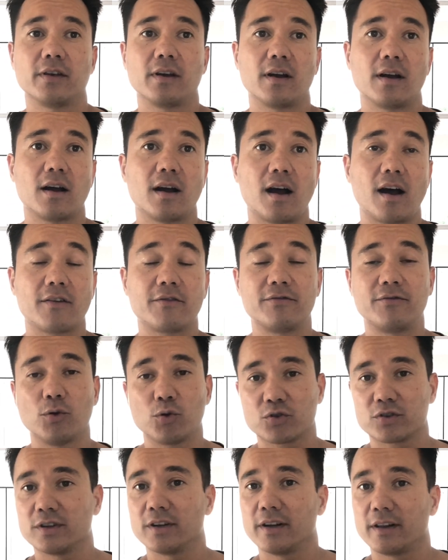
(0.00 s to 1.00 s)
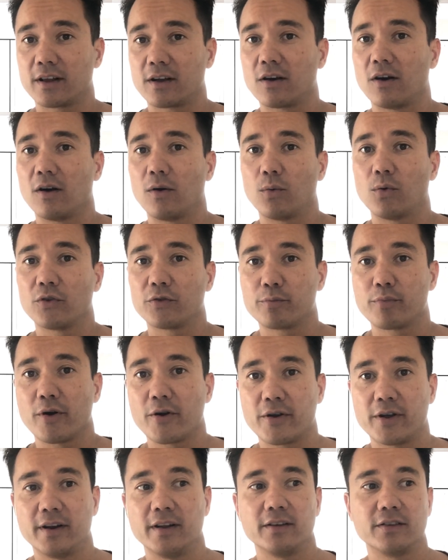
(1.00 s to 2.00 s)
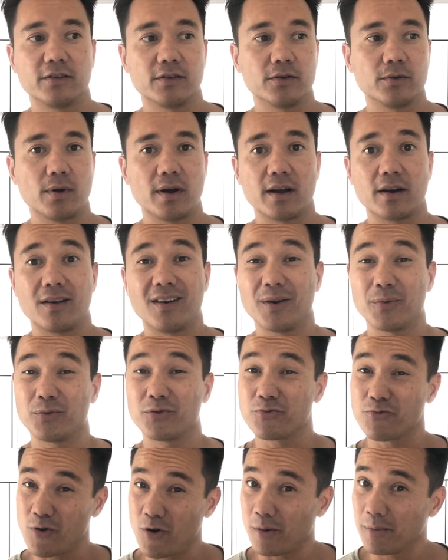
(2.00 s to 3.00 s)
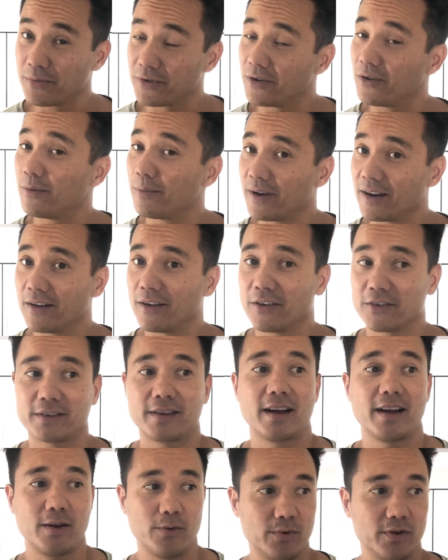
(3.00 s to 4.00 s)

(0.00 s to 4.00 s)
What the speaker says: unfortunately the car was broken into and I was robbed on my last day,